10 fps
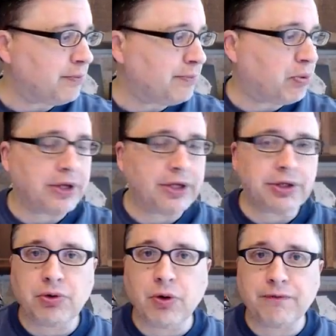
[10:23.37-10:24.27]
point
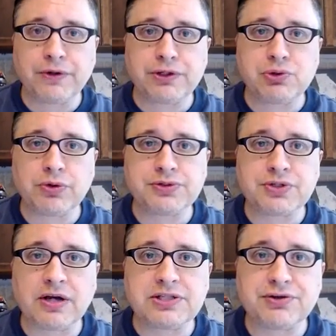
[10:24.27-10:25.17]
you hopefully towards
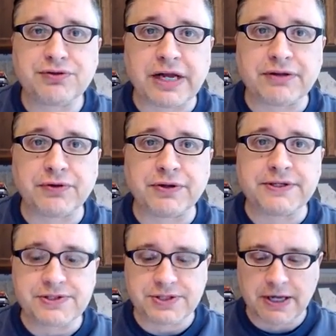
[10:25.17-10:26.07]
God's
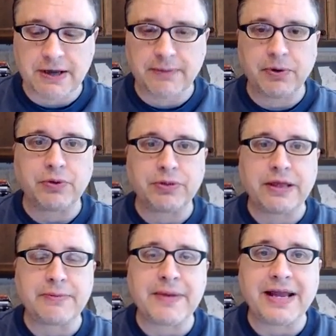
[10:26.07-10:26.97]
faithfulness. But
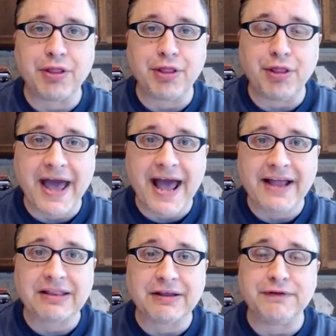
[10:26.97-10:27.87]
they made
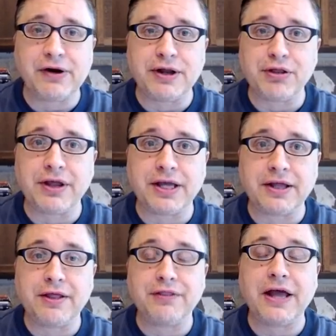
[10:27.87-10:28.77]
that the very
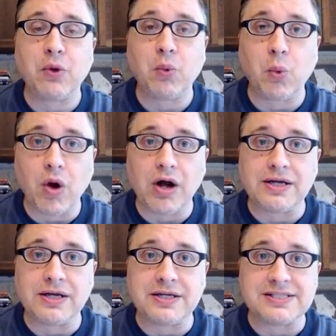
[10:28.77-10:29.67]
thing that
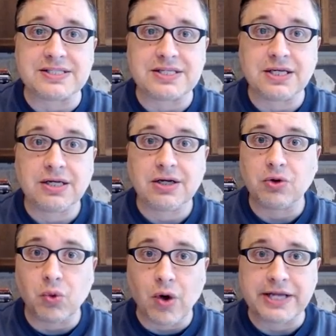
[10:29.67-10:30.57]
was
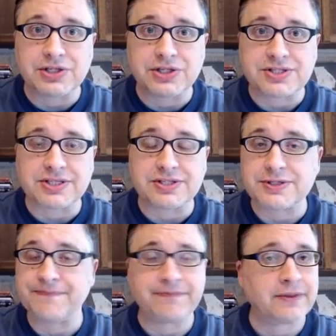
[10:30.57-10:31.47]

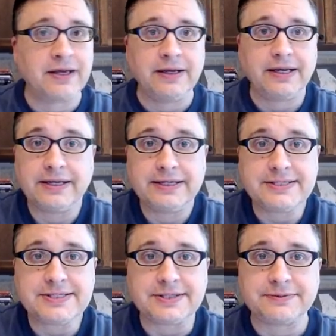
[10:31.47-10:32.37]
righteousness. And it
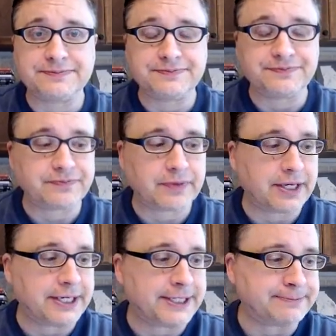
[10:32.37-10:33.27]
isn't.
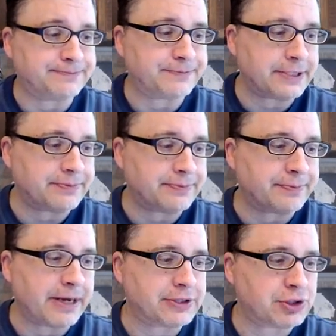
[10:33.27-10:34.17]
In
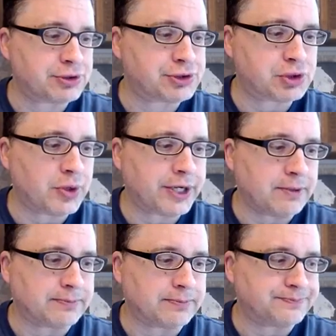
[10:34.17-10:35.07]
my church growing up,